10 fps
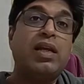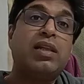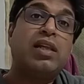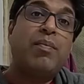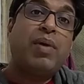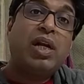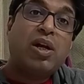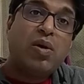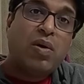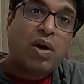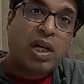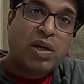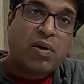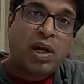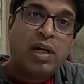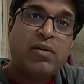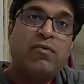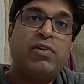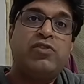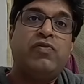The mineralocorticoid
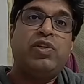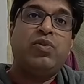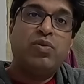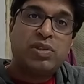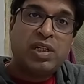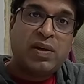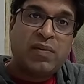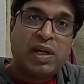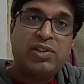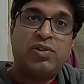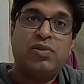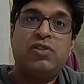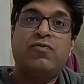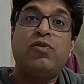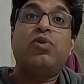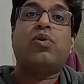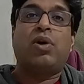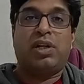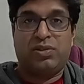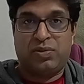which we use in our ICU is
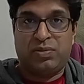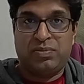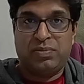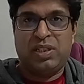fluorocortisone.